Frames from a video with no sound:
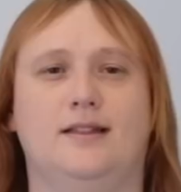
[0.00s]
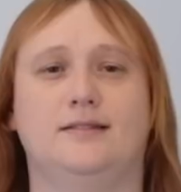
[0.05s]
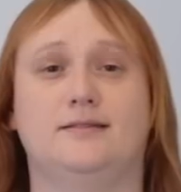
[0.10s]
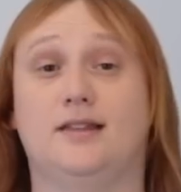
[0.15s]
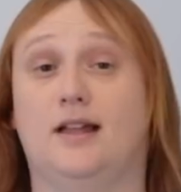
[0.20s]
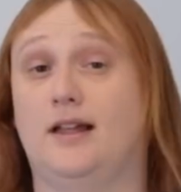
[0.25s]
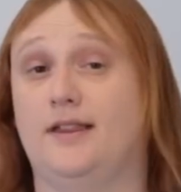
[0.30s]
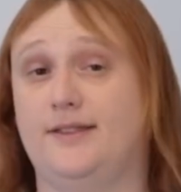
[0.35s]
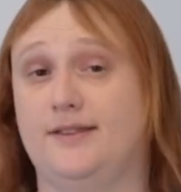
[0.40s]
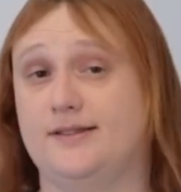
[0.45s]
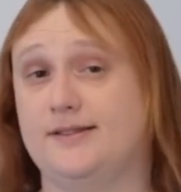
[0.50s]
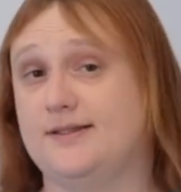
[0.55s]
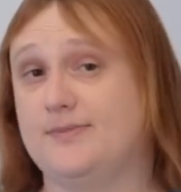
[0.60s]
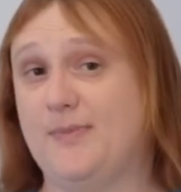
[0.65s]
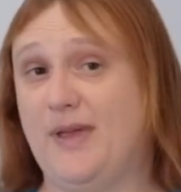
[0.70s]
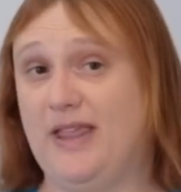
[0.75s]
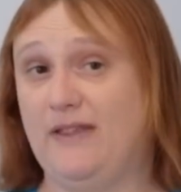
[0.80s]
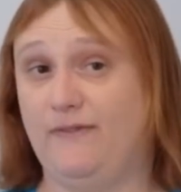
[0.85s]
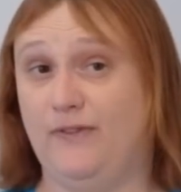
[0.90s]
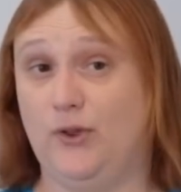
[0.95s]
Others
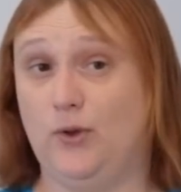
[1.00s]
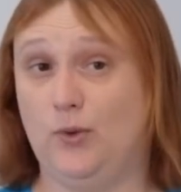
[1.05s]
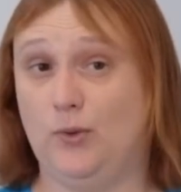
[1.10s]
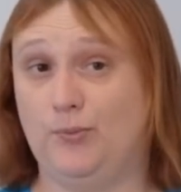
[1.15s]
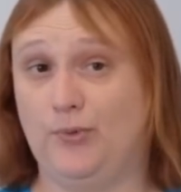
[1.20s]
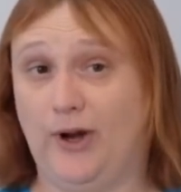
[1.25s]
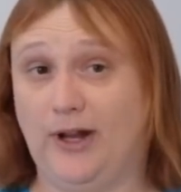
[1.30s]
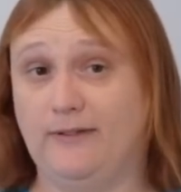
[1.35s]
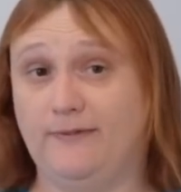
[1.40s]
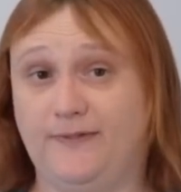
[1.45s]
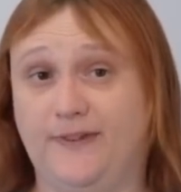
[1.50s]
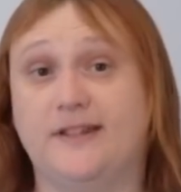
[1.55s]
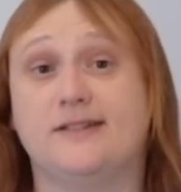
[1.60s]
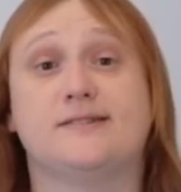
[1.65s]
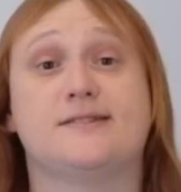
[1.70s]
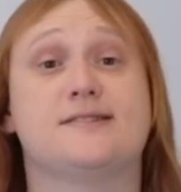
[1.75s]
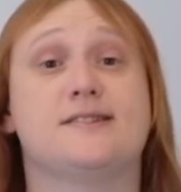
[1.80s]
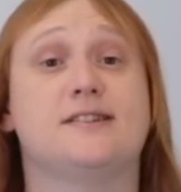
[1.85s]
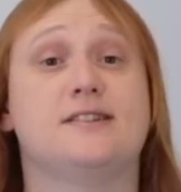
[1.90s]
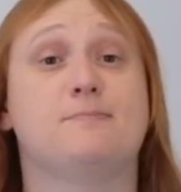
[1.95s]
may view
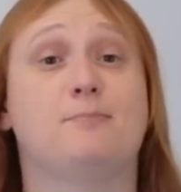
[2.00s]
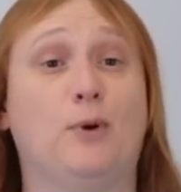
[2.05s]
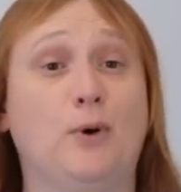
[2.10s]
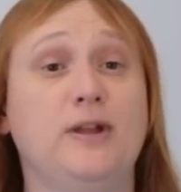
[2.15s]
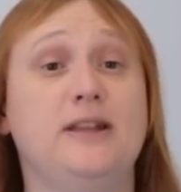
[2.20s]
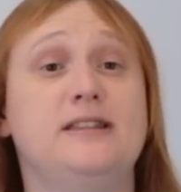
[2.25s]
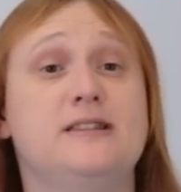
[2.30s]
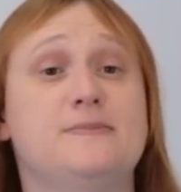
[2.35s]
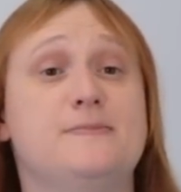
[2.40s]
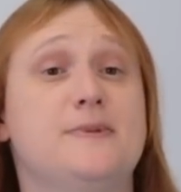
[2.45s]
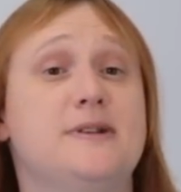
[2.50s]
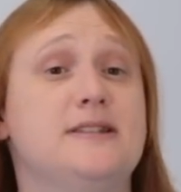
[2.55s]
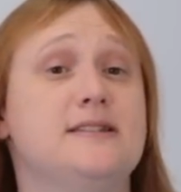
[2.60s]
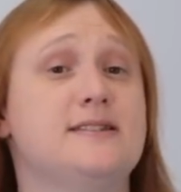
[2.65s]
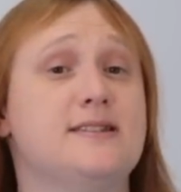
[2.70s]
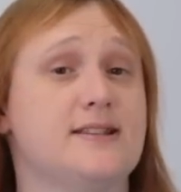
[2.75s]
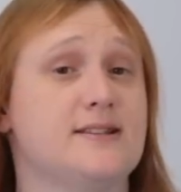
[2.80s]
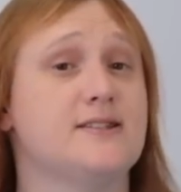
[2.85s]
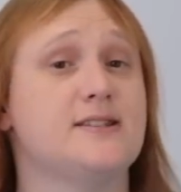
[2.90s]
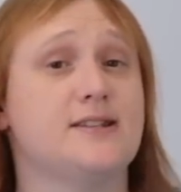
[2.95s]
Breitfeld's
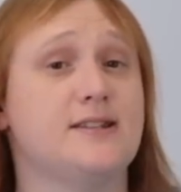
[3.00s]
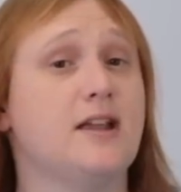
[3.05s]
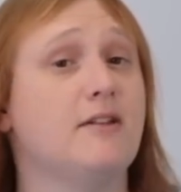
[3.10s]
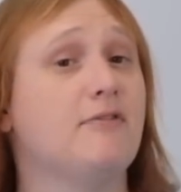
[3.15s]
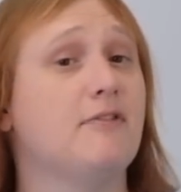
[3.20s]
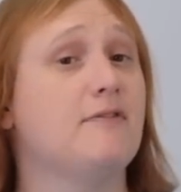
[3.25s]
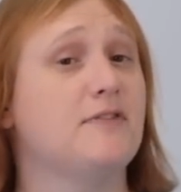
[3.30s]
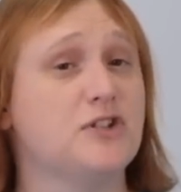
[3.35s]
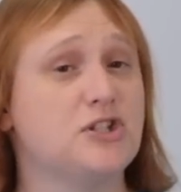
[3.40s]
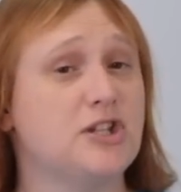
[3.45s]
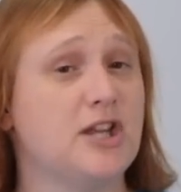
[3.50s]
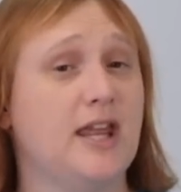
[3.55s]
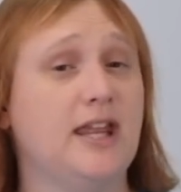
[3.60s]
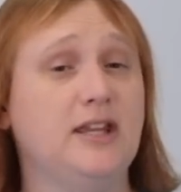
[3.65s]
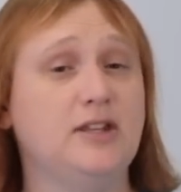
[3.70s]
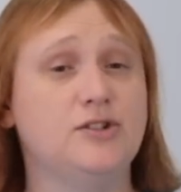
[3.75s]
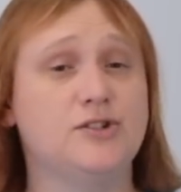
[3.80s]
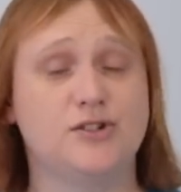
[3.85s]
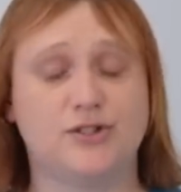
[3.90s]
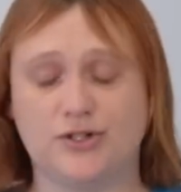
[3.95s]
appointment as enough of a
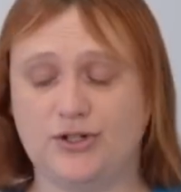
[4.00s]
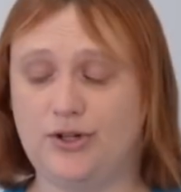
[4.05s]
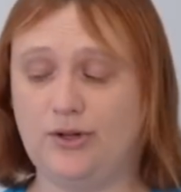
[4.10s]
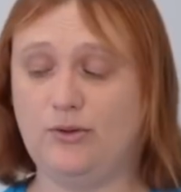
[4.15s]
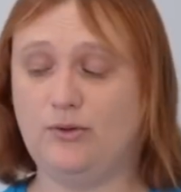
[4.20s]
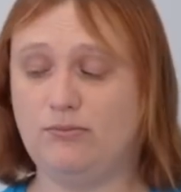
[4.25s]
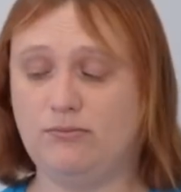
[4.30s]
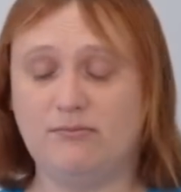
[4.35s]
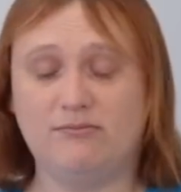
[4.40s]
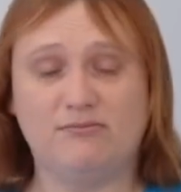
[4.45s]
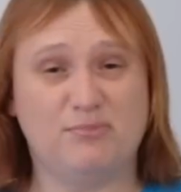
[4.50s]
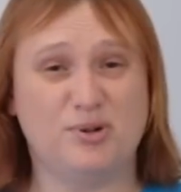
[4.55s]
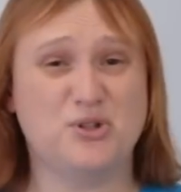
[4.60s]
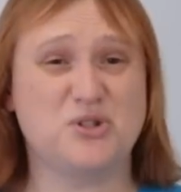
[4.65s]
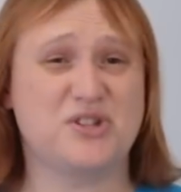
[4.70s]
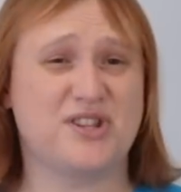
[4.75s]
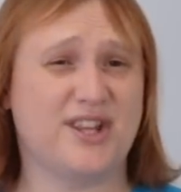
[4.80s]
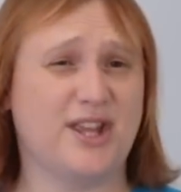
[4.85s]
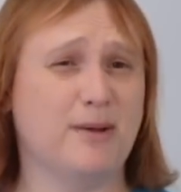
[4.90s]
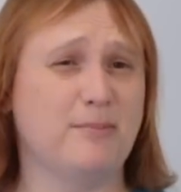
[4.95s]
change to
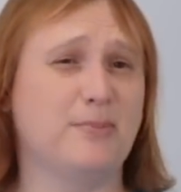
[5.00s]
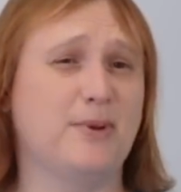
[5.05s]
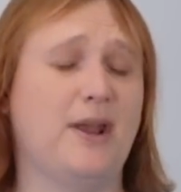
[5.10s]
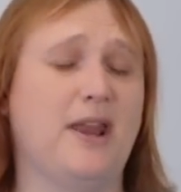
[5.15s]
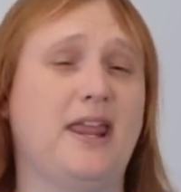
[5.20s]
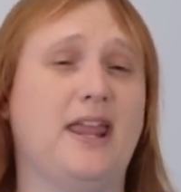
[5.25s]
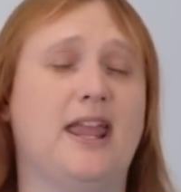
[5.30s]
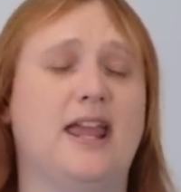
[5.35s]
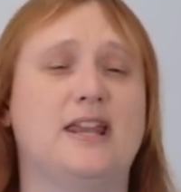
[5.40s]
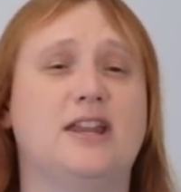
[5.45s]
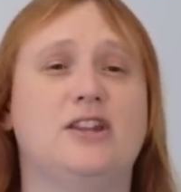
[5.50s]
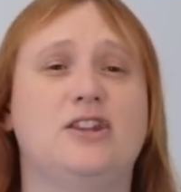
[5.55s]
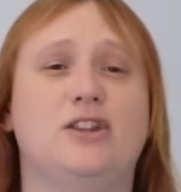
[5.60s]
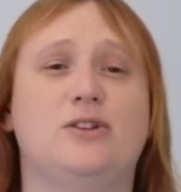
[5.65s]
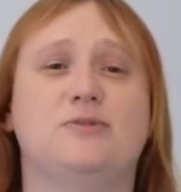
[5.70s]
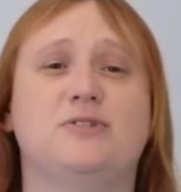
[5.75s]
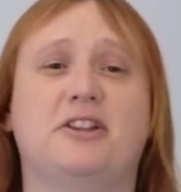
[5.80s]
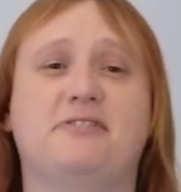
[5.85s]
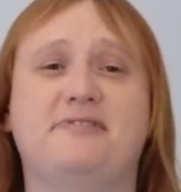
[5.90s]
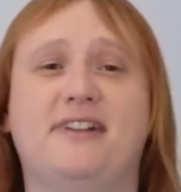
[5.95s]
push the company in a
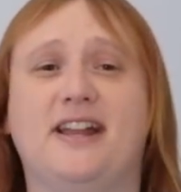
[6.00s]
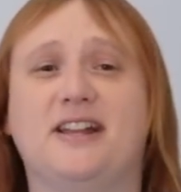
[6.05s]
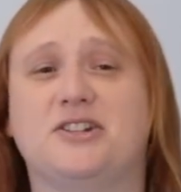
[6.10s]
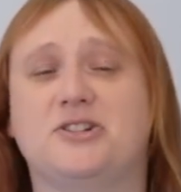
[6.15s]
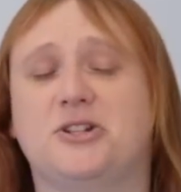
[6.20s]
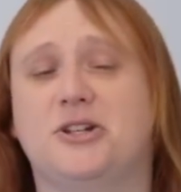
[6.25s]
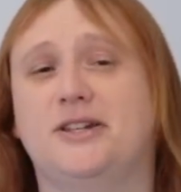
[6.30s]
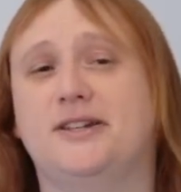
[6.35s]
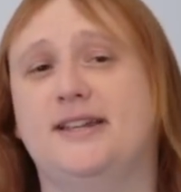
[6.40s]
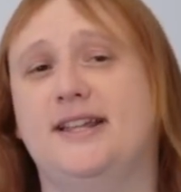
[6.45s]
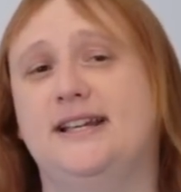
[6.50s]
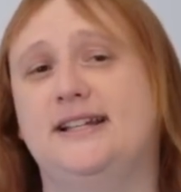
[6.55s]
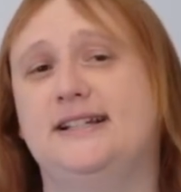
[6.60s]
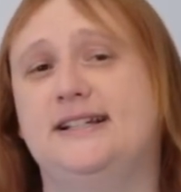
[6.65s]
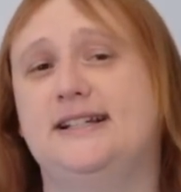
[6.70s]
new direction.